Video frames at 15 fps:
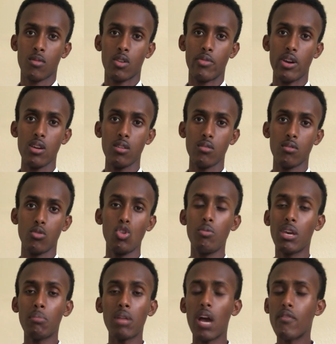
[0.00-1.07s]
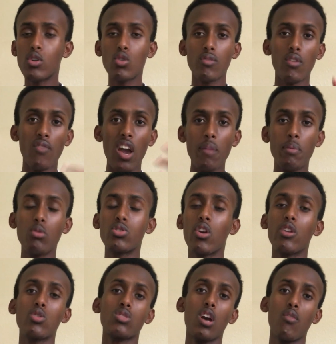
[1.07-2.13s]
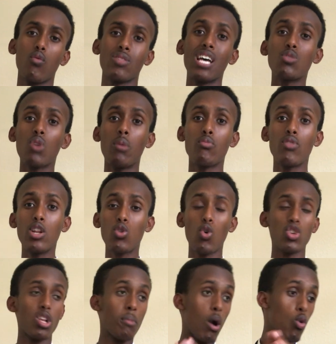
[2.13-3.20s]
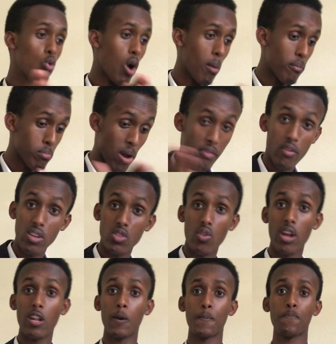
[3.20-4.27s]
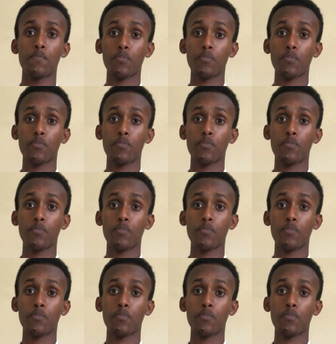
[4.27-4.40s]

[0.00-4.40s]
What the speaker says: Right? You become the average of the 5 people you surround yourself with. That's why I'm really cautious about who are my friends right now.